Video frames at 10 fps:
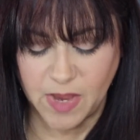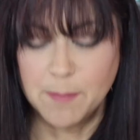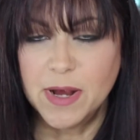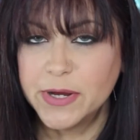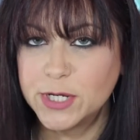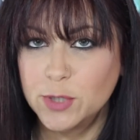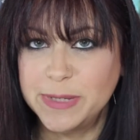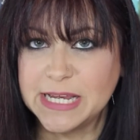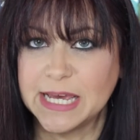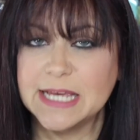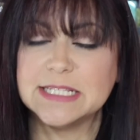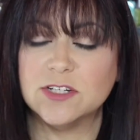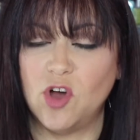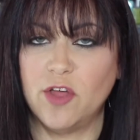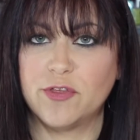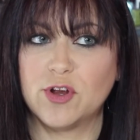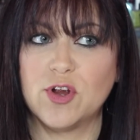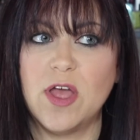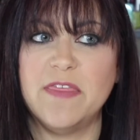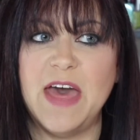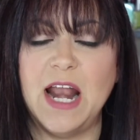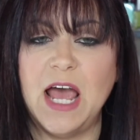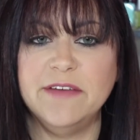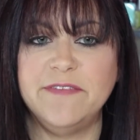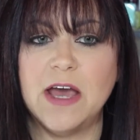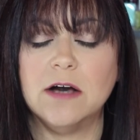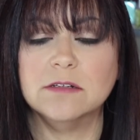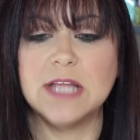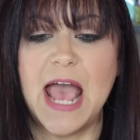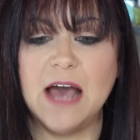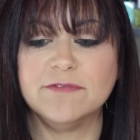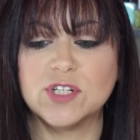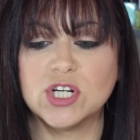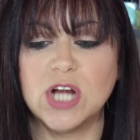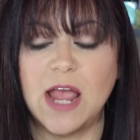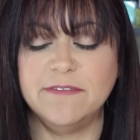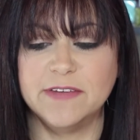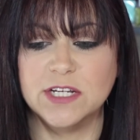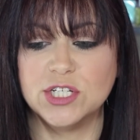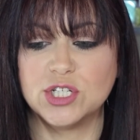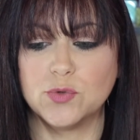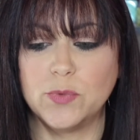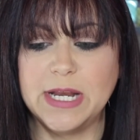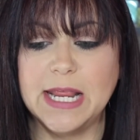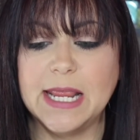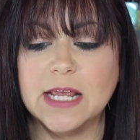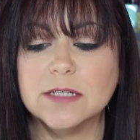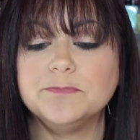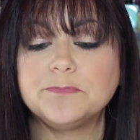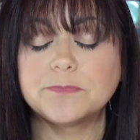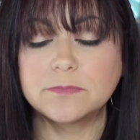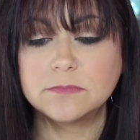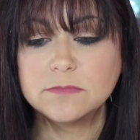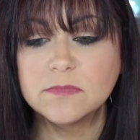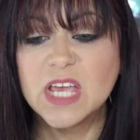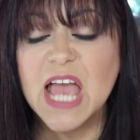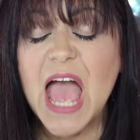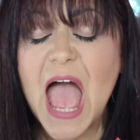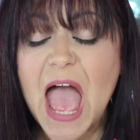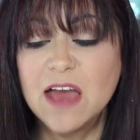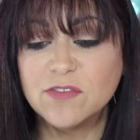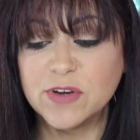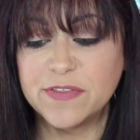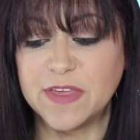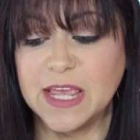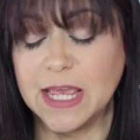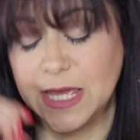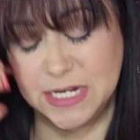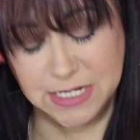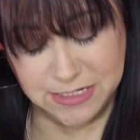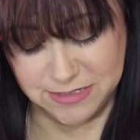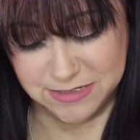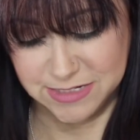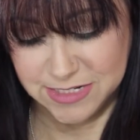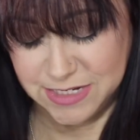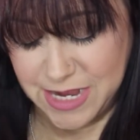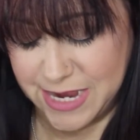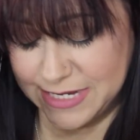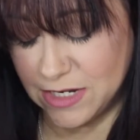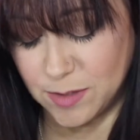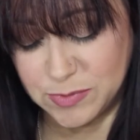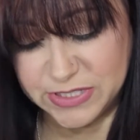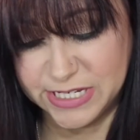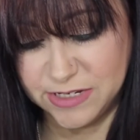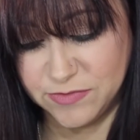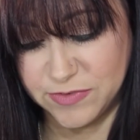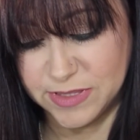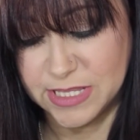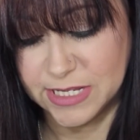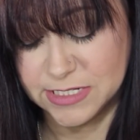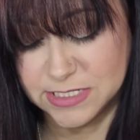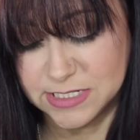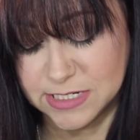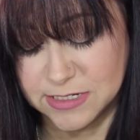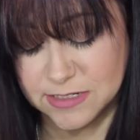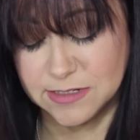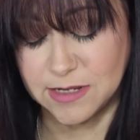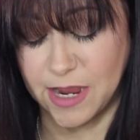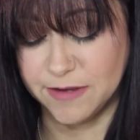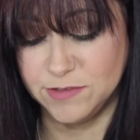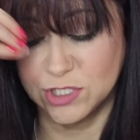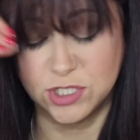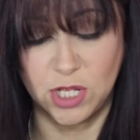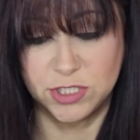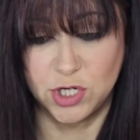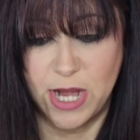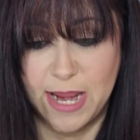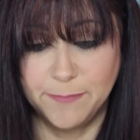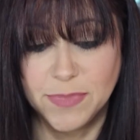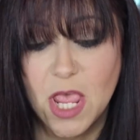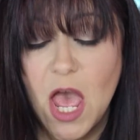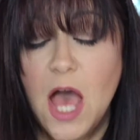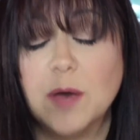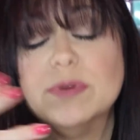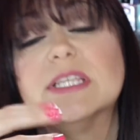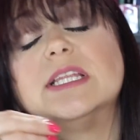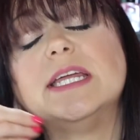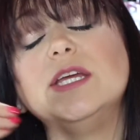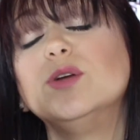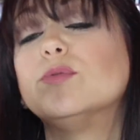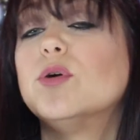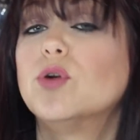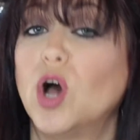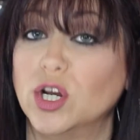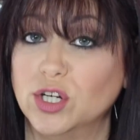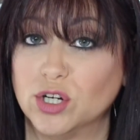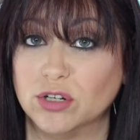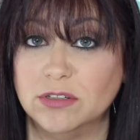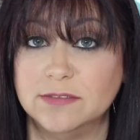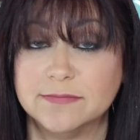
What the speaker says: Mary Kubica is an author that I found after I finished reading everything, and I cannot believe that I have just lost her name. But the lady who wrote Gone Girl,